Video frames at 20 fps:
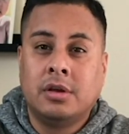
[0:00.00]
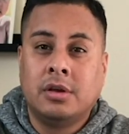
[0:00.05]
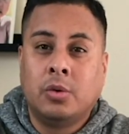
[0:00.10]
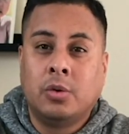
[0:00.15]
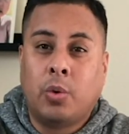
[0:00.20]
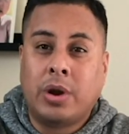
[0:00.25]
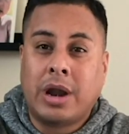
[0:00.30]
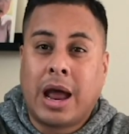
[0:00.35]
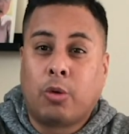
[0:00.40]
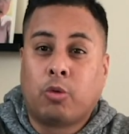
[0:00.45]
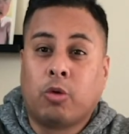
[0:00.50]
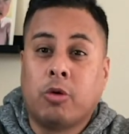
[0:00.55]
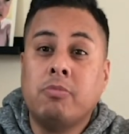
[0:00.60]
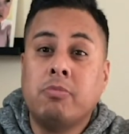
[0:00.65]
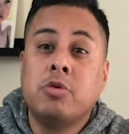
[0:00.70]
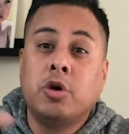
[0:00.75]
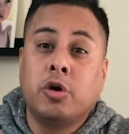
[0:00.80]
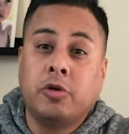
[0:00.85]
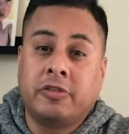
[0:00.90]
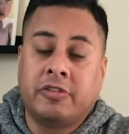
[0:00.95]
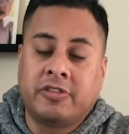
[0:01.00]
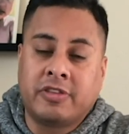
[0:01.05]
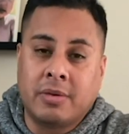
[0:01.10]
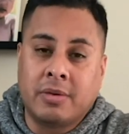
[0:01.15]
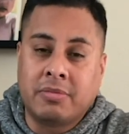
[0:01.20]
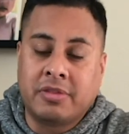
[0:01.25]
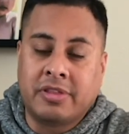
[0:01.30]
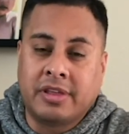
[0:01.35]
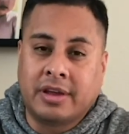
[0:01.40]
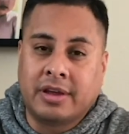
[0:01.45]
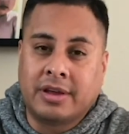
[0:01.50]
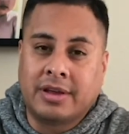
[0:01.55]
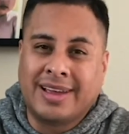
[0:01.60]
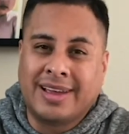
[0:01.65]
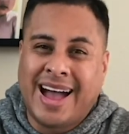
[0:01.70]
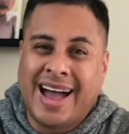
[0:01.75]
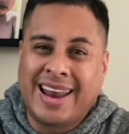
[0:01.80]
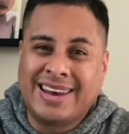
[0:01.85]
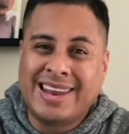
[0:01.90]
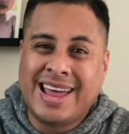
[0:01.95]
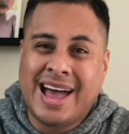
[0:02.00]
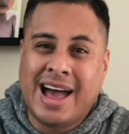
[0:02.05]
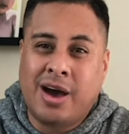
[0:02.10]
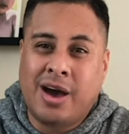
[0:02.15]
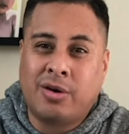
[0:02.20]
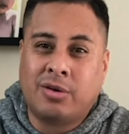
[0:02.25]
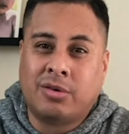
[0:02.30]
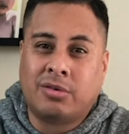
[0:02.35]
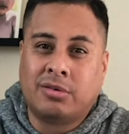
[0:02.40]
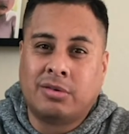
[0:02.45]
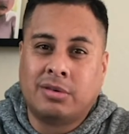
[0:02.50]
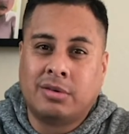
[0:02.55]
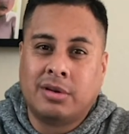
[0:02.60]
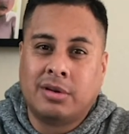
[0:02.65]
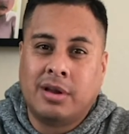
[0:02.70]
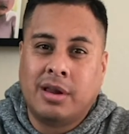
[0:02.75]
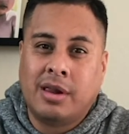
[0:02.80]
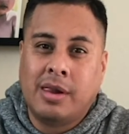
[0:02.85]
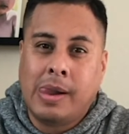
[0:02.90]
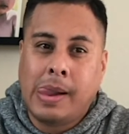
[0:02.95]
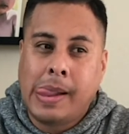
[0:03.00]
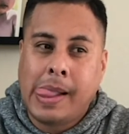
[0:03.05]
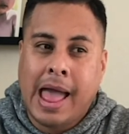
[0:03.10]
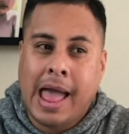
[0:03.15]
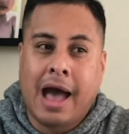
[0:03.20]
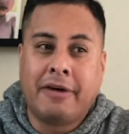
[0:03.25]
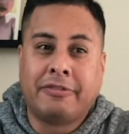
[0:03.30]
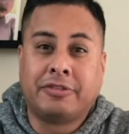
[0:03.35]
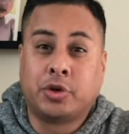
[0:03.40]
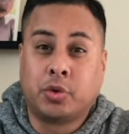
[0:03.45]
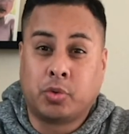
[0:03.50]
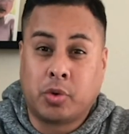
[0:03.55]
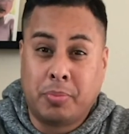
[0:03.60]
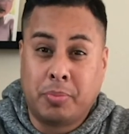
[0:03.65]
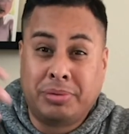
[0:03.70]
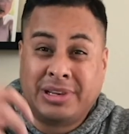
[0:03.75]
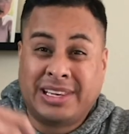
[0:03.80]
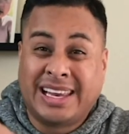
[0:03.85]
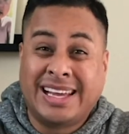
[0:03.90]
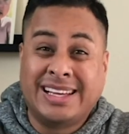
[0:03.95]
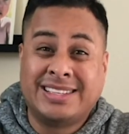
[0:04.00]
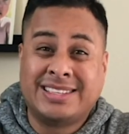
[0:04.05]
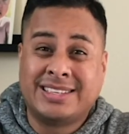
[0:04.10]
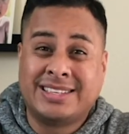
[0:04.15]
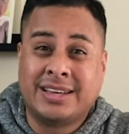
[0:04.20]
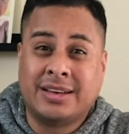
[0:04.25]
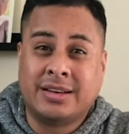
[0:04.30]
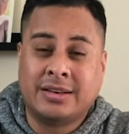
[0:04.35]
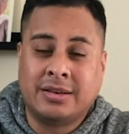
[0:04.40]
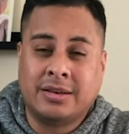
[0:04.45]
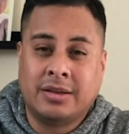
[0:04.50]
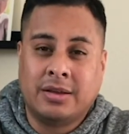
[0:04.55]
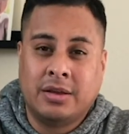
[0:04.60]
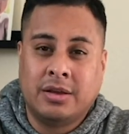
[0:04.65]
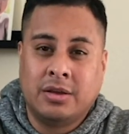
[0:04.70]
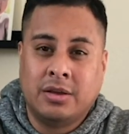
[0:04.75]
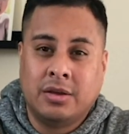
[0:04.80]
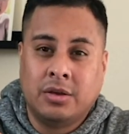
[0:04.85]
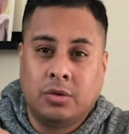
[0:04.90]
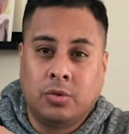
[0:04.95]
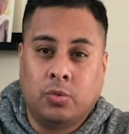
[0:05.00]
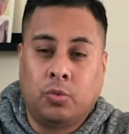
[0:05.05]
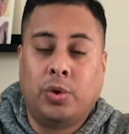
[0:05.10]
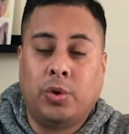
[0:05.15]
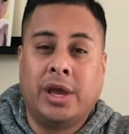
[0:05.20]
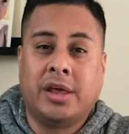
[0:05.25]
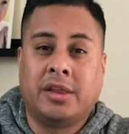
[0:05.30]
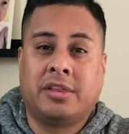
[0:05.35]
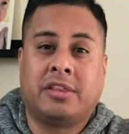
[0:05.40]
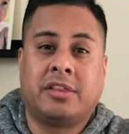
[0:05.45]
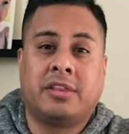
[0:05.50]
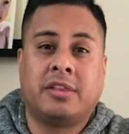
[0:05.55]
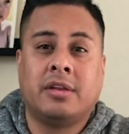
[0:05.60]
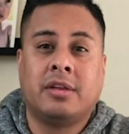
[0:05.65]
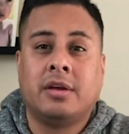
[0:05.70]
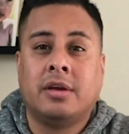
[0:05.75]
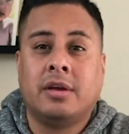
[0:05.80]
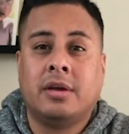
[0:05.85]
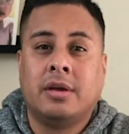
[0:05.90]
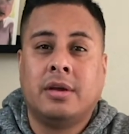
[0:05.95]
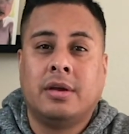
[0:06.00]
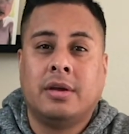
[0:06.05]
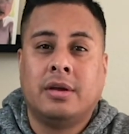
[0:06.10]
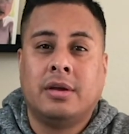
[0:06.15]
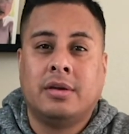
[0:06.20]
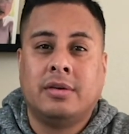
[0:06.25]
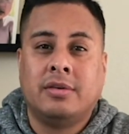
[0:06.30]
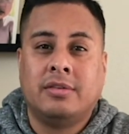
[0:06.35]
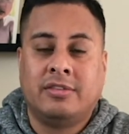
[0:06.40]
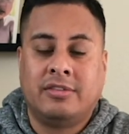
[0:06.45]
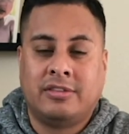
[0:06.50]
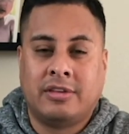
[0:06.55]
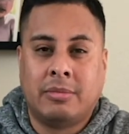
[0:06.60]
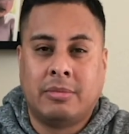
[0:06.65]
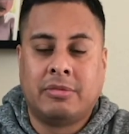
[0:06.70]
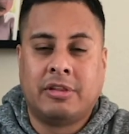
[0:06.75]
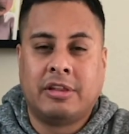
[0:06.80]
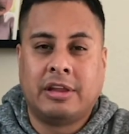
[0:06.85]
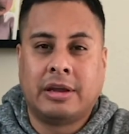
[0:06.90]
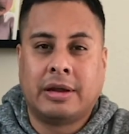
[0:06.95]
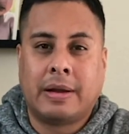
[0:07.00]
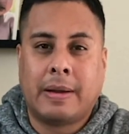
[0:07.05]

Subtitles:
when I remove something, I now have to replace it with something.